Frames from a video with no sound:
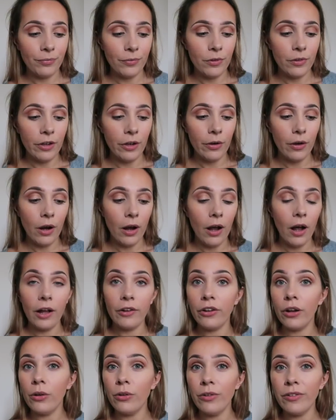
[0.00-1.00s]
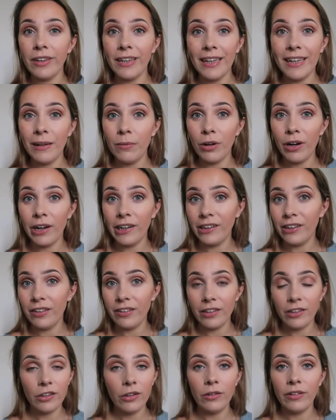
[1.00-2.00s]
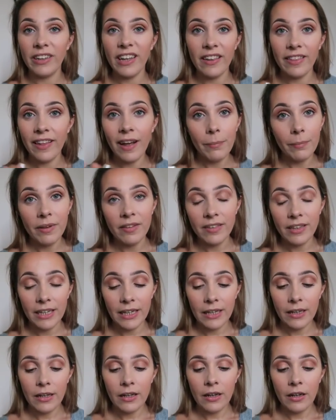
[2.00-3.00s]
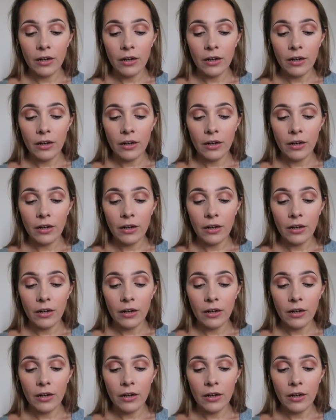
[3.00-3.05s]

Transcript: So I don't use any lip liners, I don't get that busy,